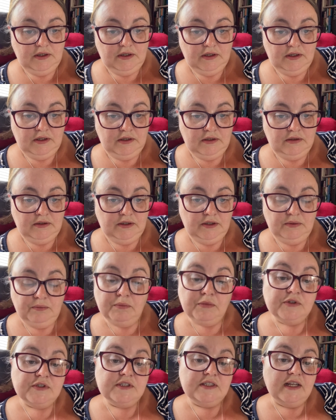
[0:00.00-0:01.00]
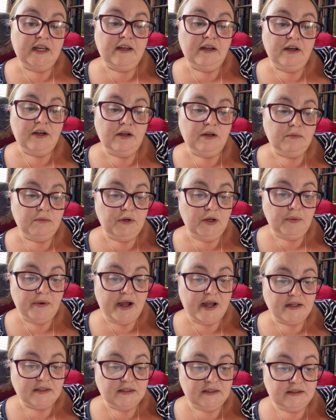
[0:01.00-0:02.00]
You must stay at home, no
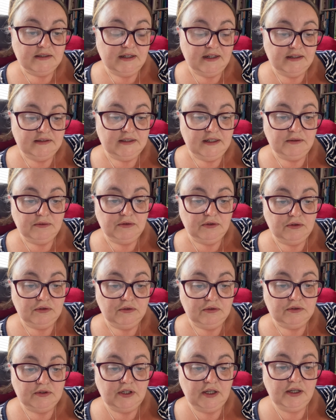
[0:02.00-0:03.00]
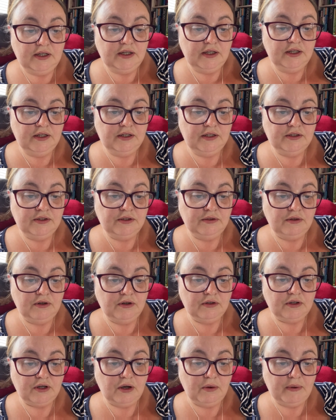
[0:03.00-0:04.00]
exercise outdoors. Do
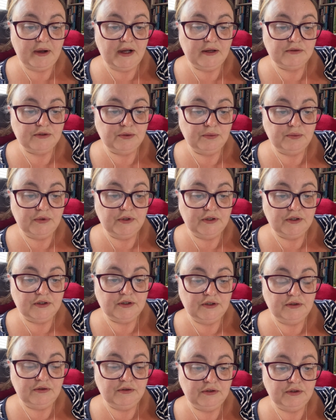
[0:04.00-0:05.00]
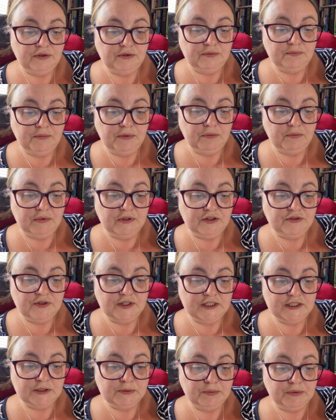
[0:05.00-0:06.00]
not go out to work, do not use public
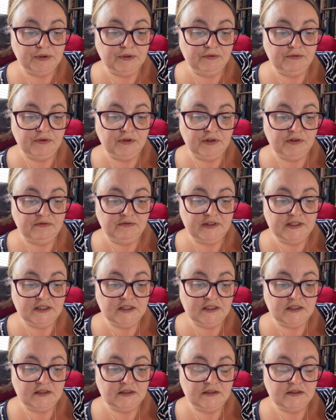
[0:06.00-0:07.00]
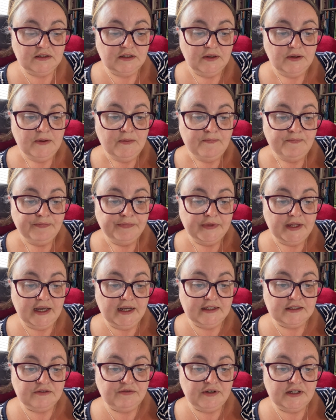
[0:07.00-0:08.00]
transport, avoid visitors.
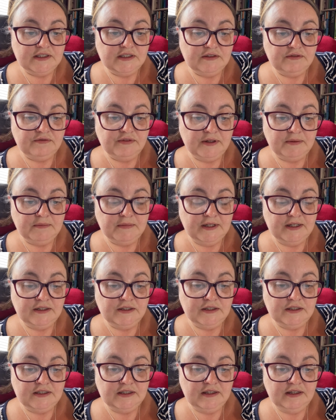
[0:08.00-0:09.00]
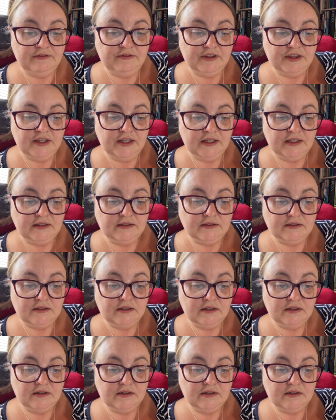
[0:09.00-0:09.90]
Ask friends and family to deliver things.